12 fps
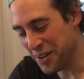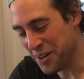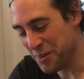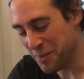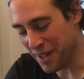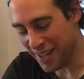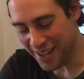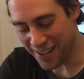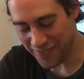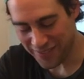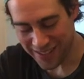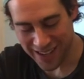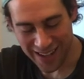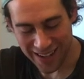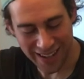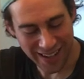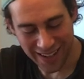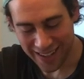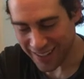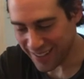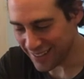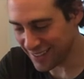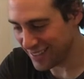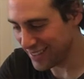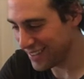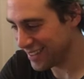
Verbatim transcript: Hope I've done it.